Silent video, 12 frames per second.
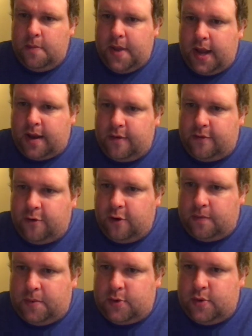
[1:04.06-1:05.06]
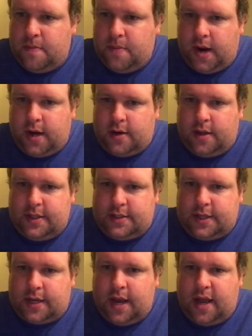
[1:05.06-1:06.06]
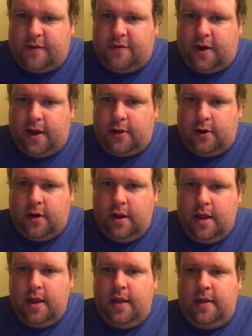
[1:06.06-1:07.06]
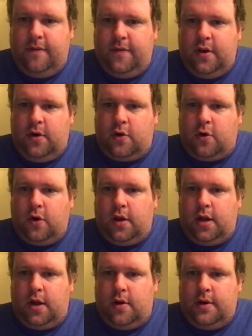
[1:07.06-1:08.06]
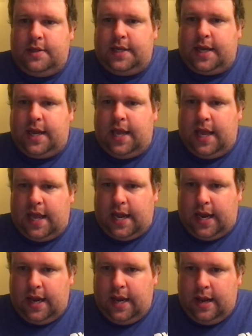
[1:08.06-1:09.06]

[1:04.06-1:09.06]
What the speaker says: back and forth between Michael as the godfather and Vito Corleone as a kid.